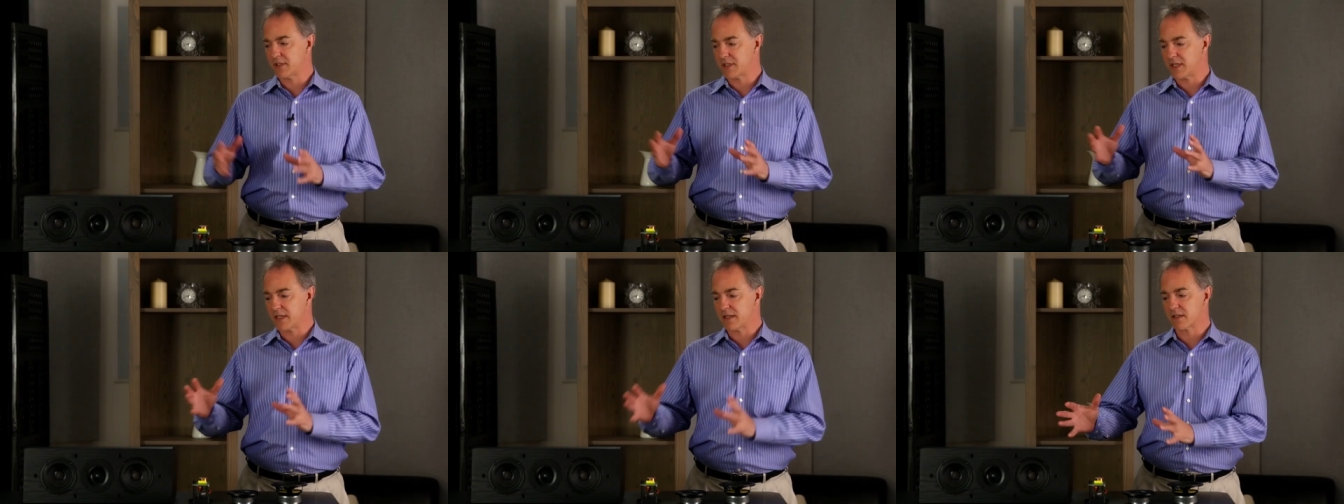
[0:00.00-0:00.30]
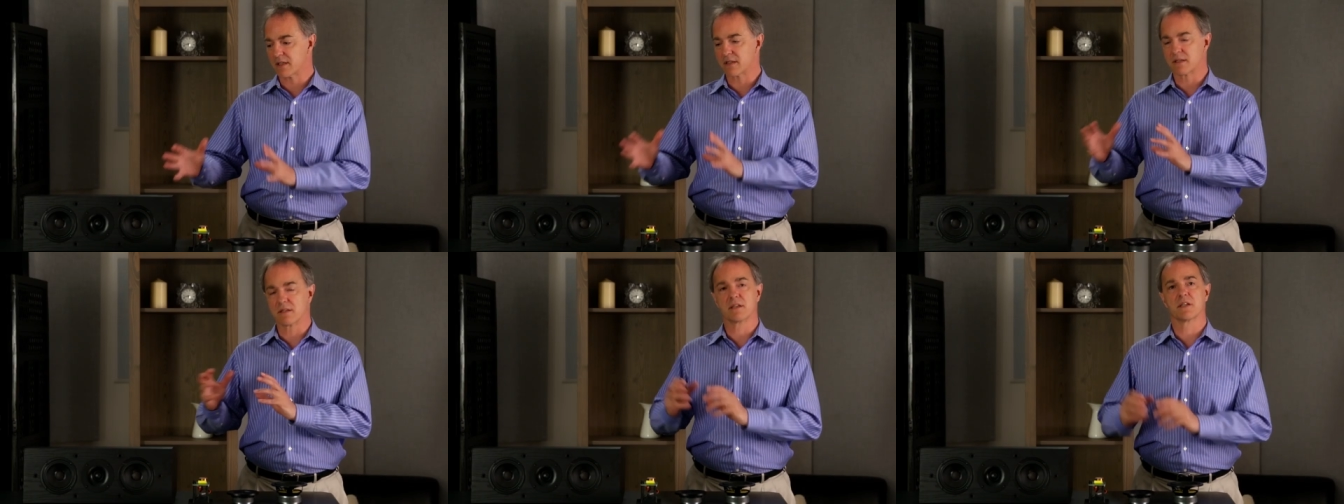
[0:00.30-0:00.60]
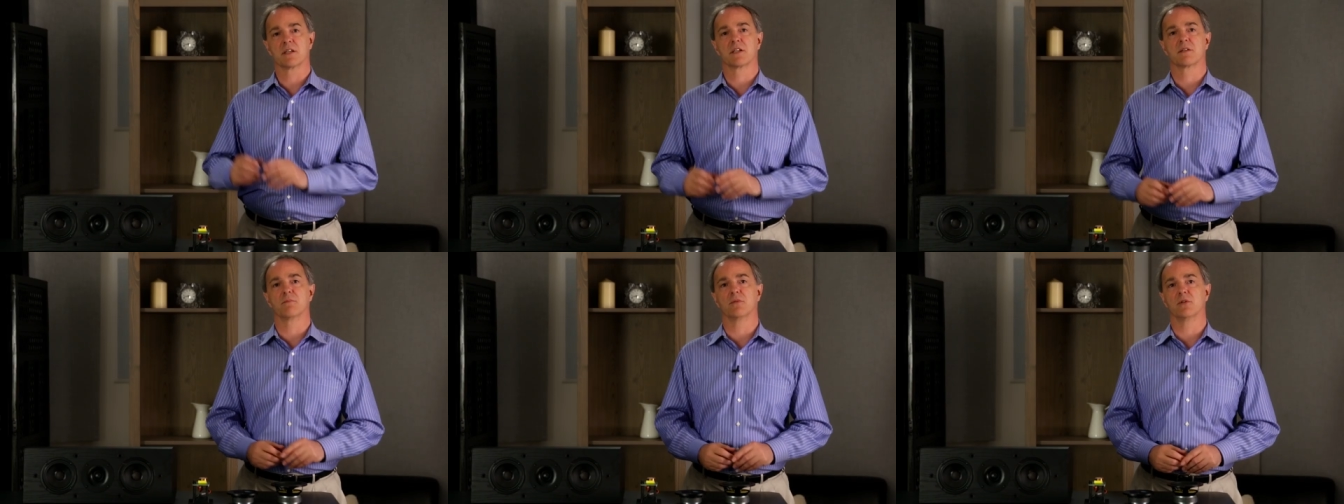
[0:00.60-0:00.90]
but in a
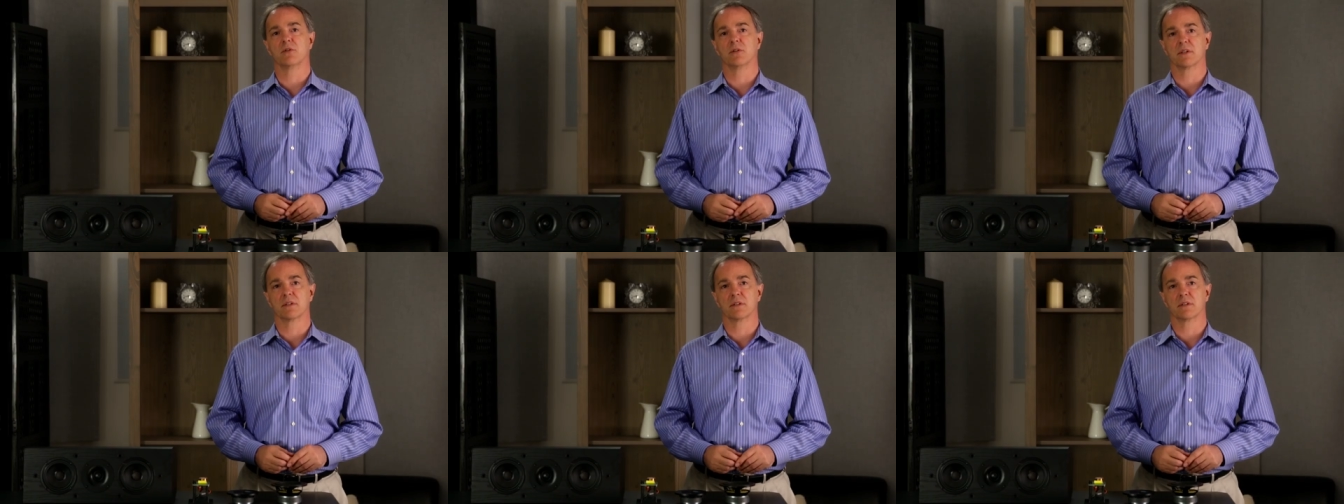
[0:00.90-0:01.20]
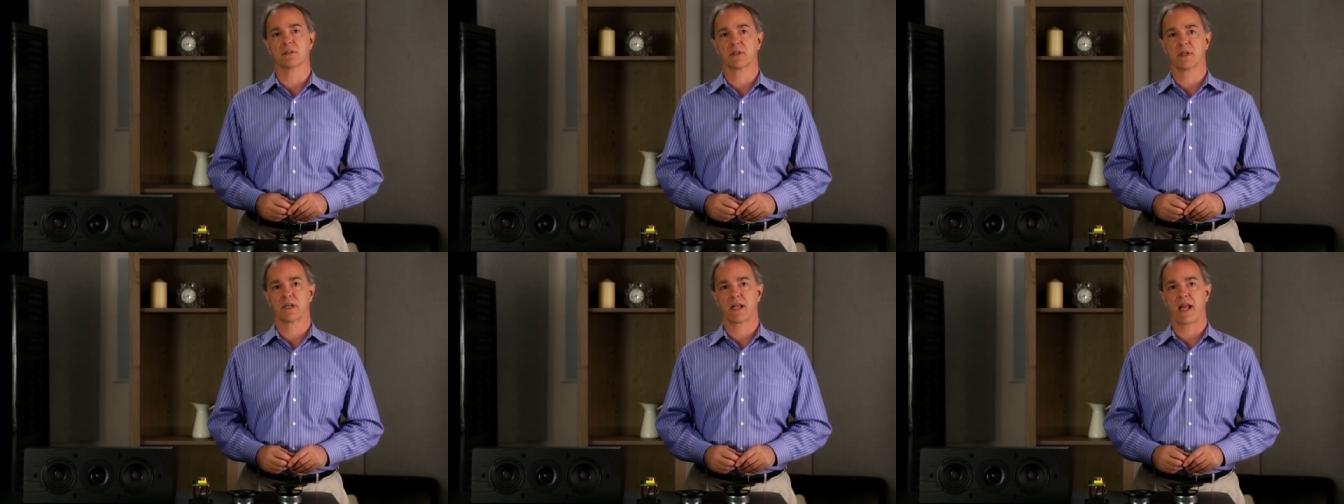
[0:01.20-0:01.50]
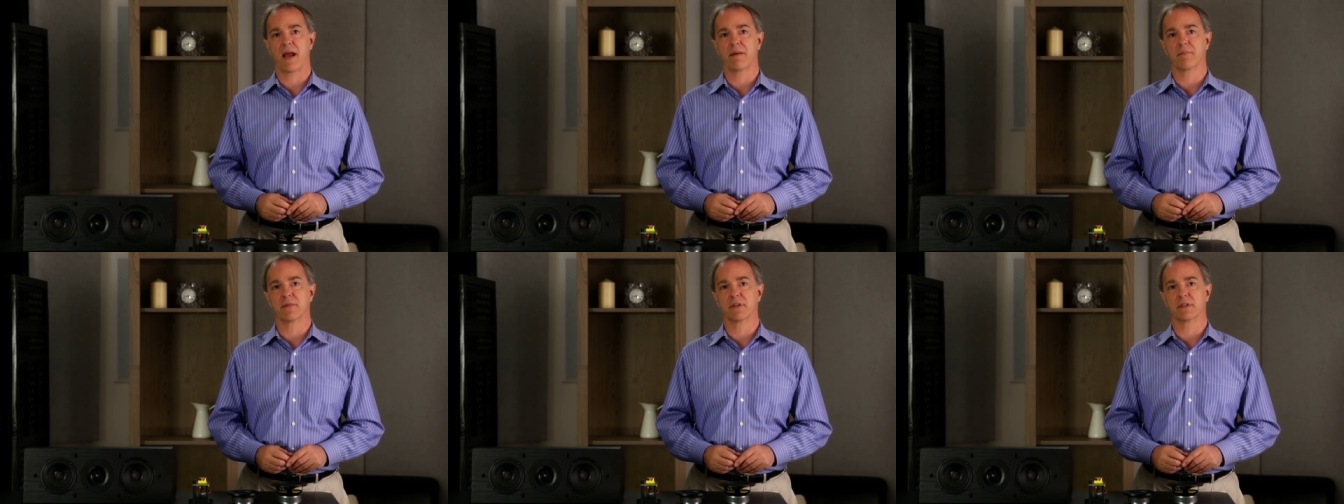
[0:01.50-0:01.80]
smaller
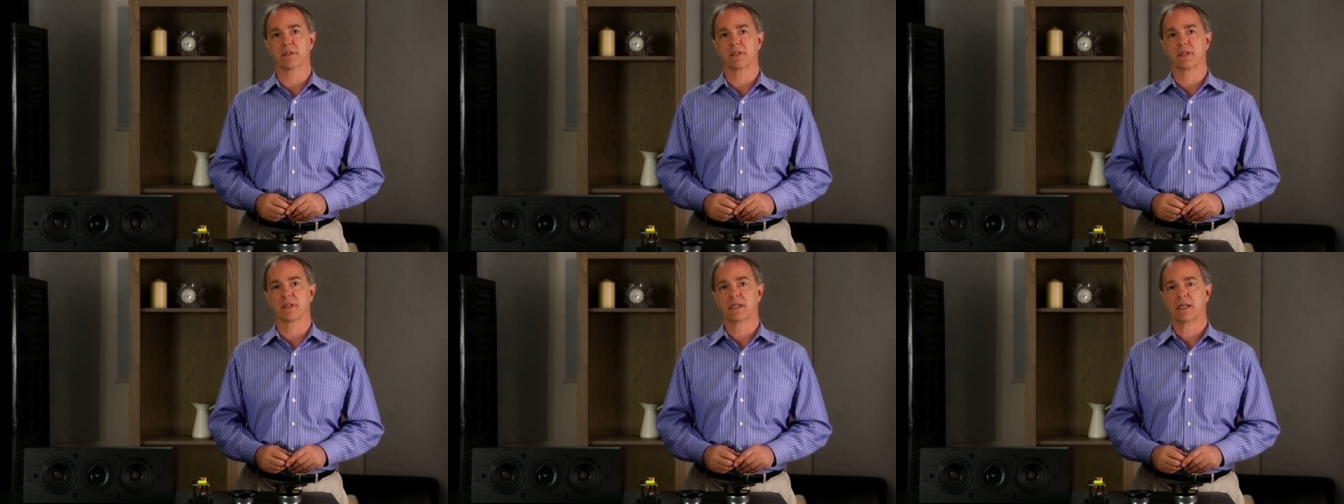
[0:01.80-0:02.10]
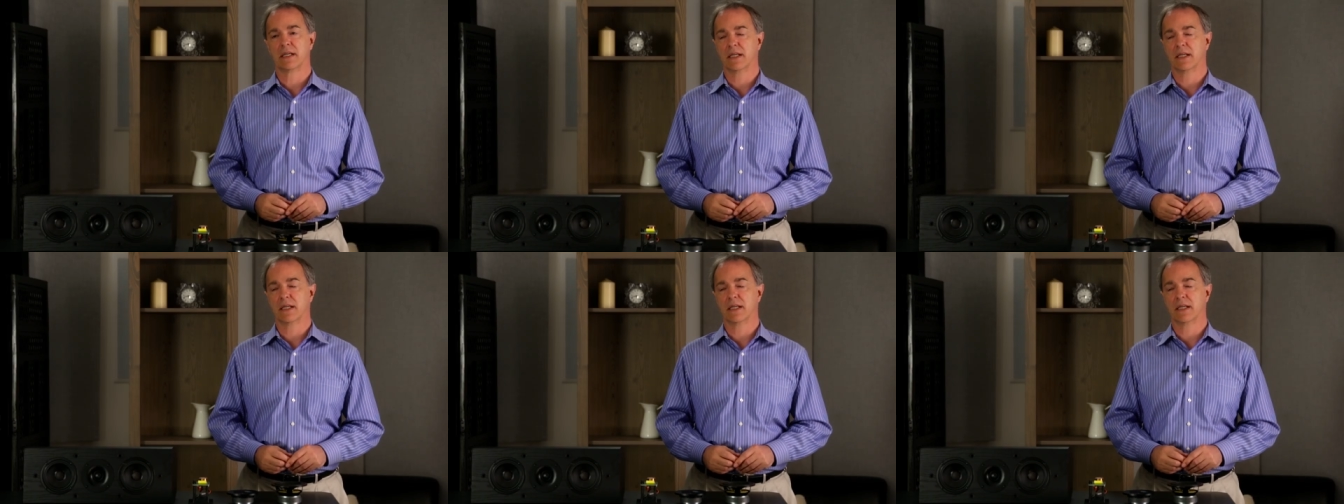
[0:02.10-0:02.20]
cabinet.